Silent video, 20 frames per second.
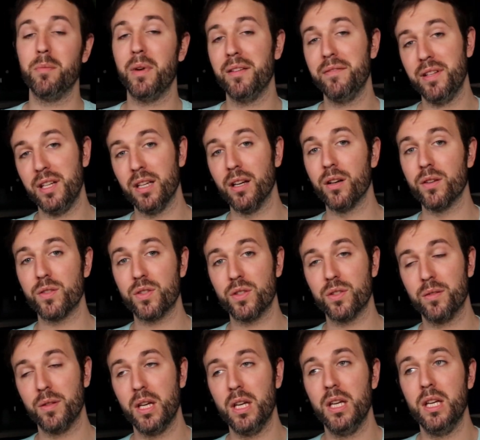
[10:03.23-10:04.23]
in my
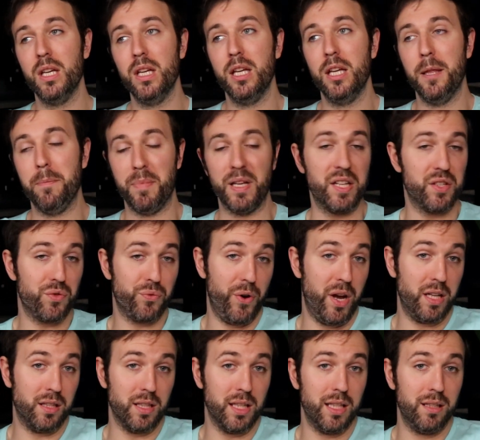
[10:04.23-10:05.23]
videos. Because
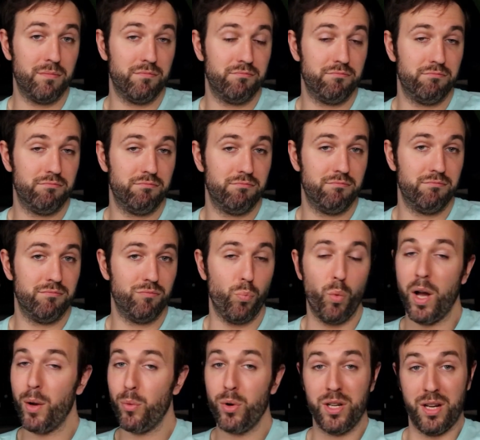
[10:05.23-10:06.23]
frankly,
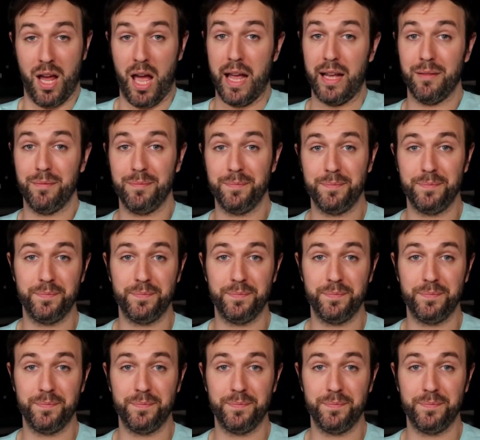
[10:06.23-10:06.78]
why wouldn't I?